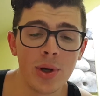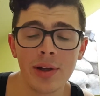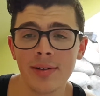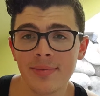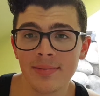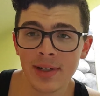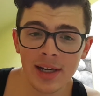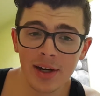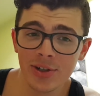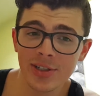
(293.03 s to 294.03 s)
Well,
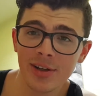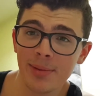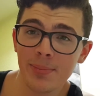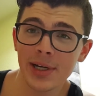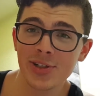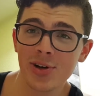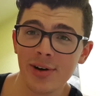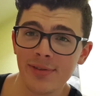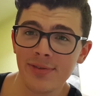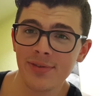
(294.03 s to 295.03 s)
here's the
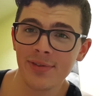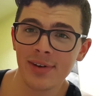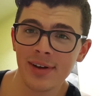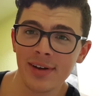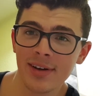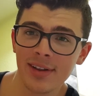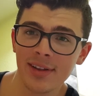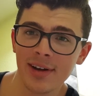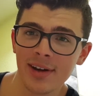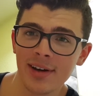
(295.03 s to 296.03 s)
picture of
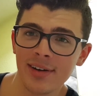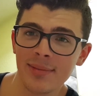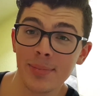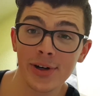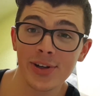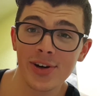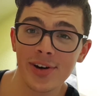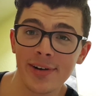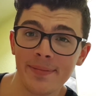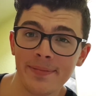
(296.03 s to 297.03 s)
the part
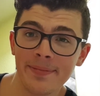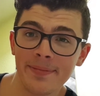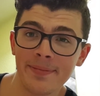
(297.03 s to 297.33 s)
car.